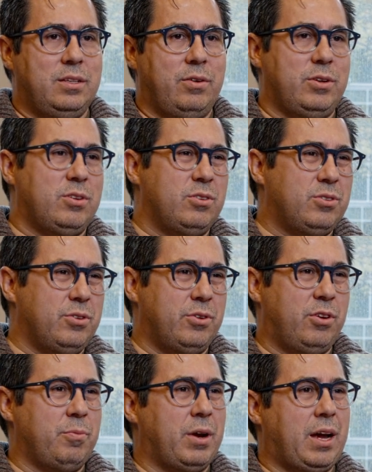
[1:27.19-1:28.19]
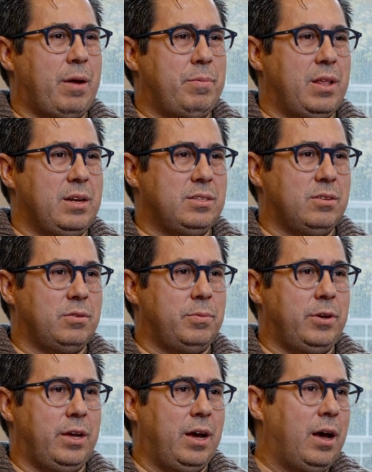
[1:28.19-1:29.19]
the return to your human capital is not
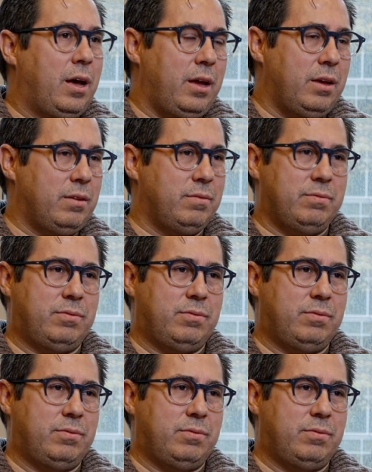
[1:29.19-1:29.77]
very high